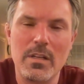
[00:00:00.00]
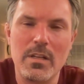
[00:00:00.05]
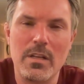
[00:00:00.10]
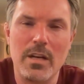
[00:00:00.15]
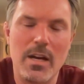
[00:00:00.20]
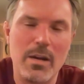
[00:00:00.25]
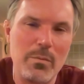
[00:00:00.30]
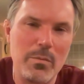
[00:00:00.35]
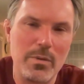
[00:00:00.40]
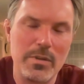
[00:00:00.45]

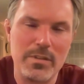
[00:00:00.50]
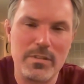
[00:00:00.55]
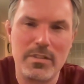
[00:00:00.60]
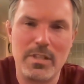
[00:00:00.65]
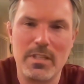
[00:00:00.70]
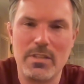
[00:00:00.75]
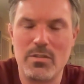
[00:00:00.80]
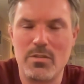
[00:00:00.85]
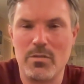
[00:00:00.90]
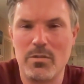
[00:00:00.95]
I want to
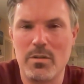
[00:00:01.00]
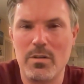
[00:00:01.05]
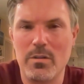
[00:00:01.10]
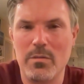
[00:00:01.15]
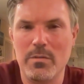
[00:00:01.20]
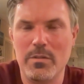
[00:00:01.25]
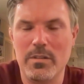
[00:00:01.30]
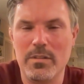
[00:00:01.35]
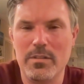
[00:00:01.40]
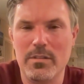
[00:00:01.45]
stand strong
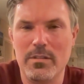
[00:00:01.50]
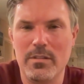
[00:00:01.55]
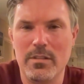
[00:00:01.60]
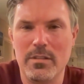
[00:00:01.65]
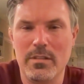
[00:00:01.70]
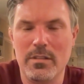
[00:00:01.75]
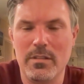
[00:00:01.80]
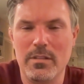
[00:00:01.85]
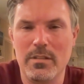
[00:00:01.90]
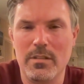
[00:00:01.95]
with this
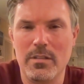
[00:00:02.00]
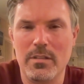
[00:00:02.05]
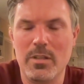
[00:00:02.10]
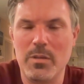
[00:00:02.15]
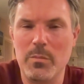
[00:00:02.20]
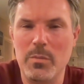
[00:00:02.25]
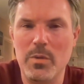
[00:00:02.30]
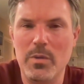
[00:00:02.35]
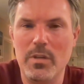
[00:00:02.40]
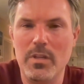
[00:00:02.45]

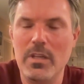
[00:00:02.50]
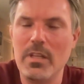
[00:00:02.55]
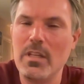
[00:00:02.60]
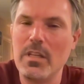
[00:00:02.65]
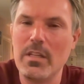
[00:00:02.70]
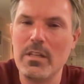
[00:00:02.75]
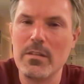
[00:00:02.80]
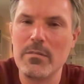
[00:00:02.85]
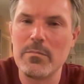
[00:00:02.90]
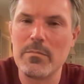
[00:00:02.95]
community
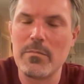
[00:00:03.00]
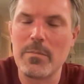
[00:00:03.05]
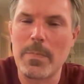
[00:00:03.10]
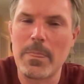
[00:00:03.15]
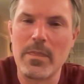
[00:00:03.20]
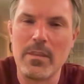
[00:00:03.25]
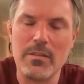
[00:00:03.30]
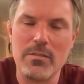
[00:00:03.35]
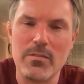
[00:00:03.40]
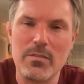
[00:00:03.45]
and,
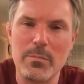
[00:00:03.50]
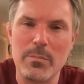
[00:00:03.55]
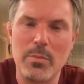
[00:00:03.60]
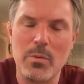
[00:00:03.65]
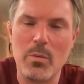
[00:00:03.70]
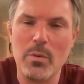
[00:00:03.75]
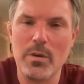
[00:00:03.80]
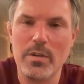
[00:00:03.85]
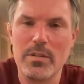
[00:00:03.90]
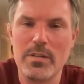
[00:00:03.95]
and
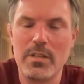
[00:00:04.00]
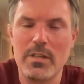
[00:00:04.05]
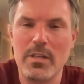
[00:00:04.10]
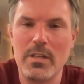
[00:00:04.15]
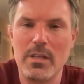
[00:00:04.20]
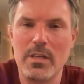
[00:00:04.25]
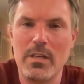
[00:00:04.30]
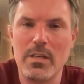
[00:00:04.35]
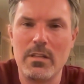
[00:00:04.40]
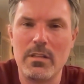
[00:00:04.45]
support
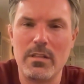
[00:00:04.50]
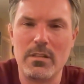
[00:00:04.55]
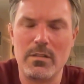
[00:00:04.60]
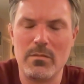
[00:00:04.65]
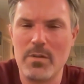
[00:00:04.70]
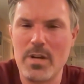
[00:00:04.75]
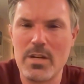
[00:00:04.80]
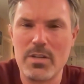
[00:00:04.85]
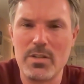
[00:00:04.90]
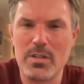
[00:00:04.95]
the
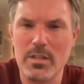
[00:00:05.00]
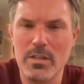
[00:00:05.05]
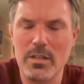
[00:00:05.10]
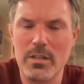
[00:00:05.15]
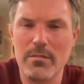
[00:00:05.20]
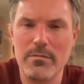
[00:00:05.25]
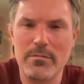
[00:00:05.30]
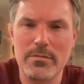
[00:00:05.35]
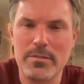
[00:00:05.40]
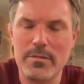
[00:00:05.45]
direction
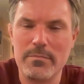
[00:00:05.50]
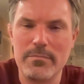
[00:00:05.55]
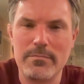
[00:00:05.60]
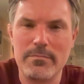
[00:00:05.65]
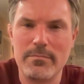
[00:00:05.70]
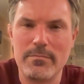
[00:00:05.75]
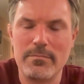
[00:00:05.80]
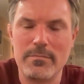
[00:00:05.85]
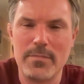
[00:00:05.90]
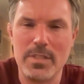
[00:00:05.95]
of
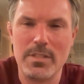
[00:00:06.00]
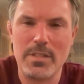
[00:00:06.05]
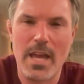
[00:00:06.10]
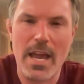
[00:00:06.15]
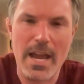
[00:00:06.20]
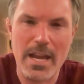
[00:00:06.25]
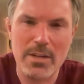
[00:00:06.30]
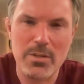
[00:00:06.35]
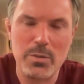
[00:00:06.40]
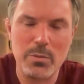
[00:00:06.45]
this
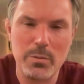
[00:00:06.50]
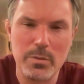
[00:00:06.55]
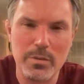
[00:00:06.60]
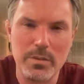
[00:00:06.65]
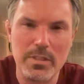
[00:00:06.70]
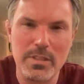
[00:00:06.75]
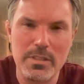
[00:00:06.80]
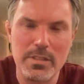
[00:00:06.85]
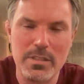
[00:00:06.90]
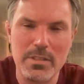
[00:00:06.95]
actual
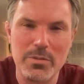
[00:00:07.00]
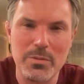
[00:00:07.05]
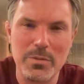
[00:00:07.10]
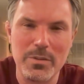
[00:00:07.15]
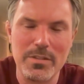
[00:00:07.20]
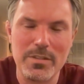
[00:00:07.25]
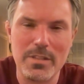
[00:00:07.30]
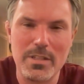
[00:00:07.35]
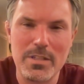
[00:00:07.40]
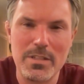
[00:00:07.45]

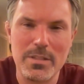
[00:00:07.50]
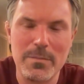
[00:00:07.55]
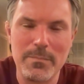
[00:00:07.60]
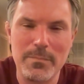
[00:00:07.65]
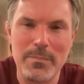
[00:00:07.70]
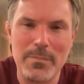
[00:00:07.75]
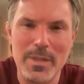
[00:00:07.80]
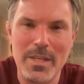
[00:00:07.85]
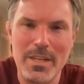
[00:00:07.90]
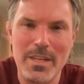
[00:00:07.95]
decentralization.
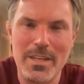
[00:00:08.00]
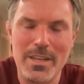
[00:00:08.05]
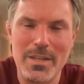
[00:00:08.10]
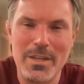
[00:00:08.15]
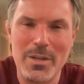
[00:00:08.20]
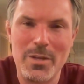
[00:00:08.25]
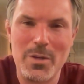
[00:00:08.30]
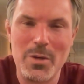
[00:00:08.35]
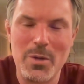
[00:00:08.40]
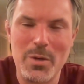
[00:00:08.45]

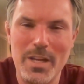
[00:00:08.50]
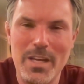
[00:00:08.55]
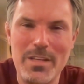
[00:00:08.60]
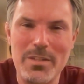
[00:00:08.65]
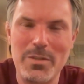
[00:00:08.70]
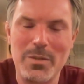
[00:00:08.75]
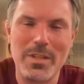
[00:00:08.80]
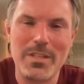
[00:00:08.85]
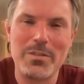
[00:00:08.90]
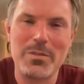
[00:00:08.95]
Okay,
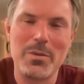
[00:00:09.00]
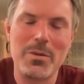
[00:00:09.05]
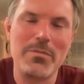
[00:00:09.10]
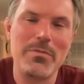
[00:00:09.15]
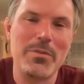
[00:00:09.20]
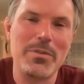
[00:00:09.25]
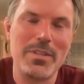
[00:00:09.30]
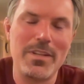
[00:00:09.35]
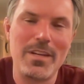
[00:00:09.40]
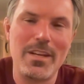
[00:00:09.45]
so that's all
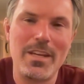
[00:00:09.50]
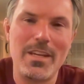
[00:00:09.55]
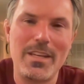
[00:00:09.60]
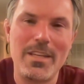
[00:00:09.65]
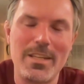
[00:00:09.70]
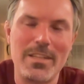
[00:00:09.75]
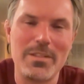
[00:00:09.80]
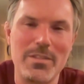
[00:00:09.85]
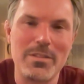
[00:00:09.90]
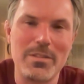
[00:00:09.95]
for
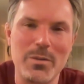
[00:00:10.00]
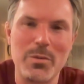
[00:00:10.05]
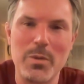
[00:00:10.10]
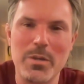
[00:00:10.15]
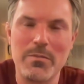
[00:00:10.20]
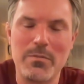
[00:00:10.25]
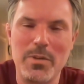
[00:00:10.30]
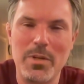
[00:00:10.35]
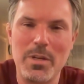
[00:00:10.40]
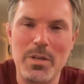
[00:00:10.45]
today. It's just a
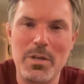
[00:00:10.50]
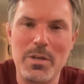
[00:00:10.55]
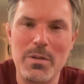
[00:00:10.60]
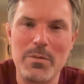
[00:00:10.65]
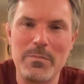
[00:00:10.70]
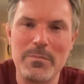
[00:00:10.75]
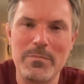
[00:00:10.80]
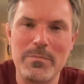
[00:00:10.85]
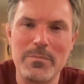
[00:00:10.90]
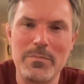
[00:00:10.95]
quick video.